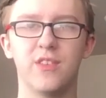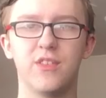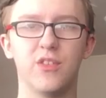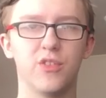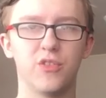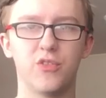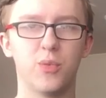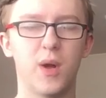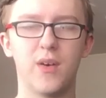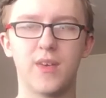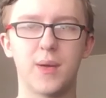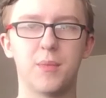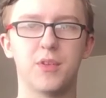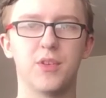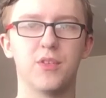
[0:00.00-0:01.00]
just 12
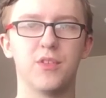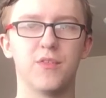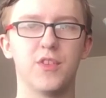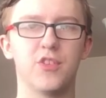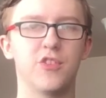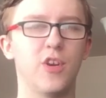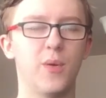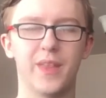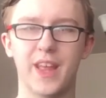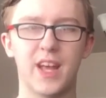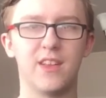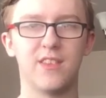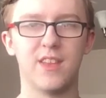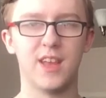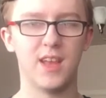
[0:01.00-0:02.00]
episodes of the show and
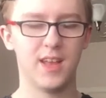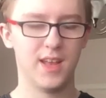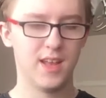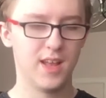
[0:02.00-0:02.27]
that's it.